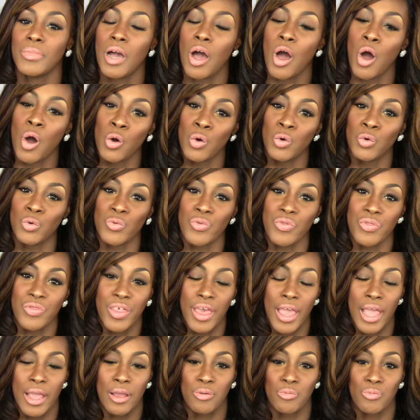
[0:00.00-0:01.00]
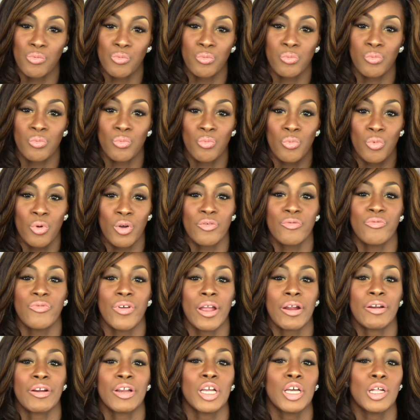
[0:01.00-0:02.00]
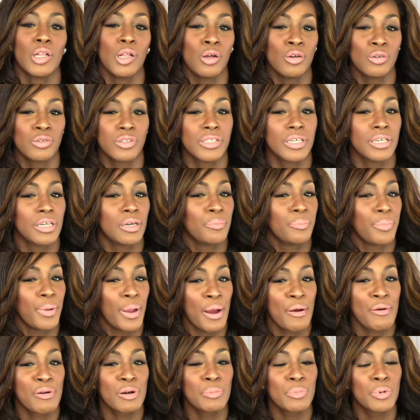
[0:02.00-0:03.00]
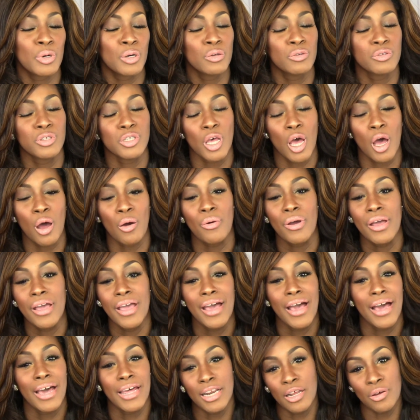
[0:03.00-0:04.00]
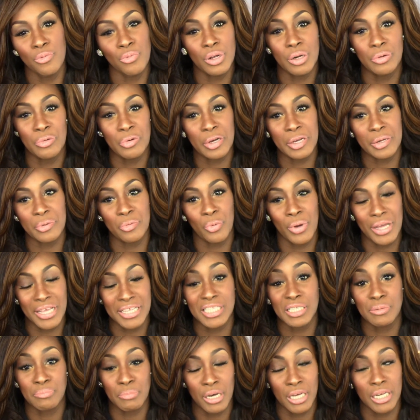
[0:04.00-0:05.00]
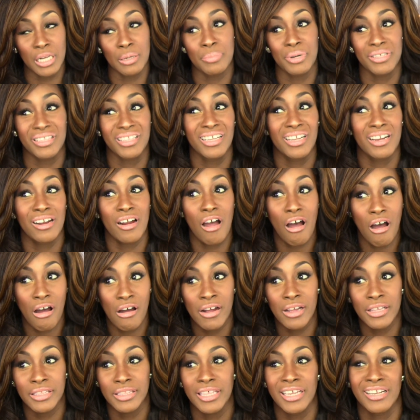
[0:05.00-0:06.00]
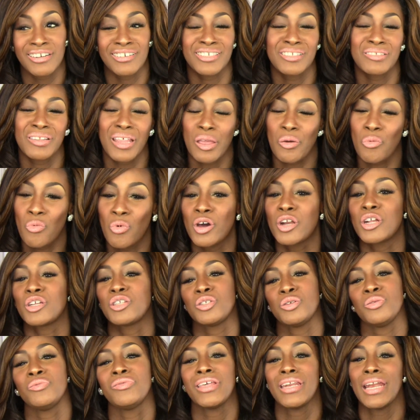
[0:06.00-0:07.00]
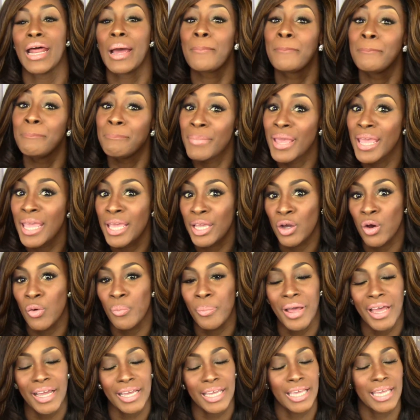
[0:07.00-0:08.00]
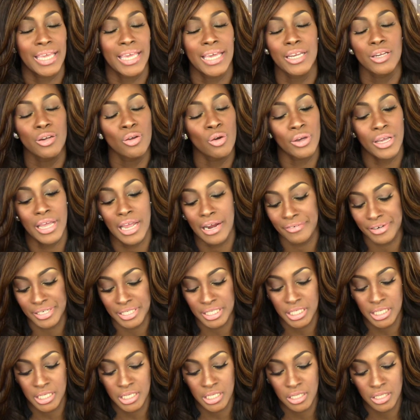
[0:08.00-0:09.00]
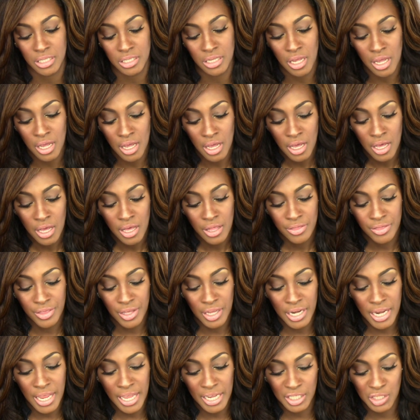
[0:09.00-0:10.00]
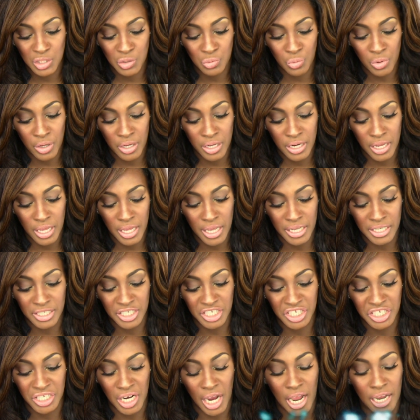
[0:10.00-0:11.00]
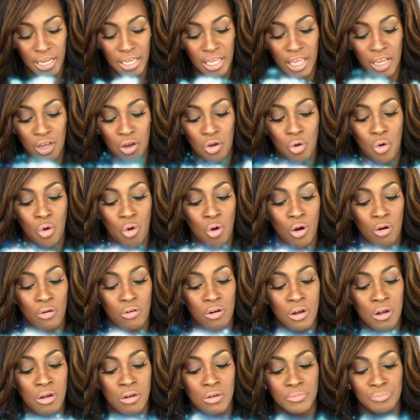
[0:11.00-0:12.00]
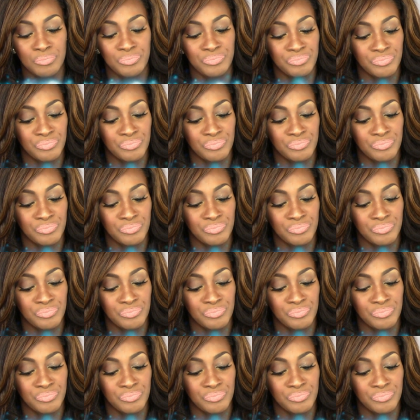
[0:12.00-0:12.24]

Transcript: own that were very closely comparable, so I didn't want to waste money, but there's like one or two that I may go back and get, no guarantees. The next one is Shocking Coral,